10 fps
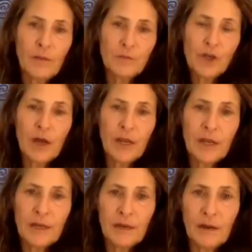John
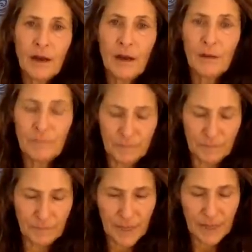and
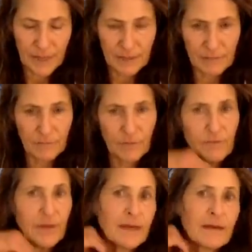
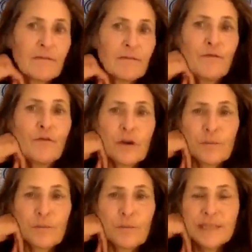Vivek,
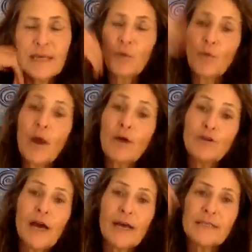because I'm around
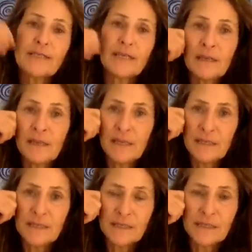you guys in
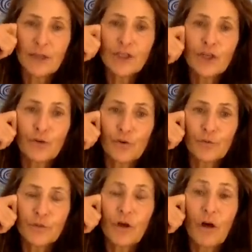these discussion
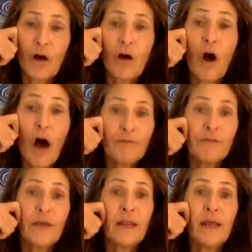groups
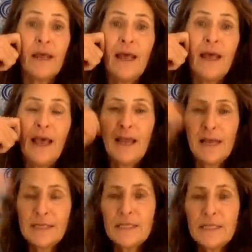often,
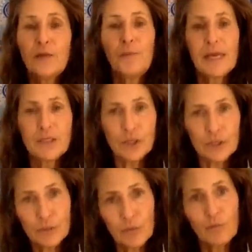and I see the
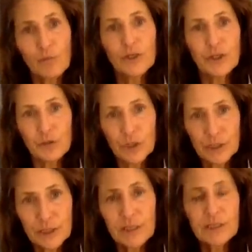patience with which you
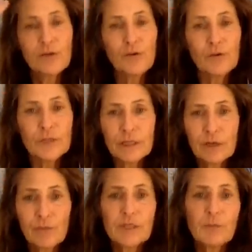just
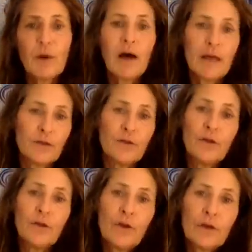continuously respond
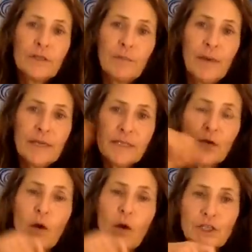to
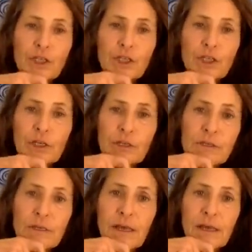basic
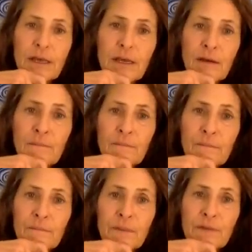questions. And I'm
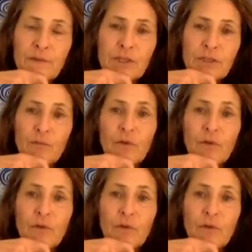just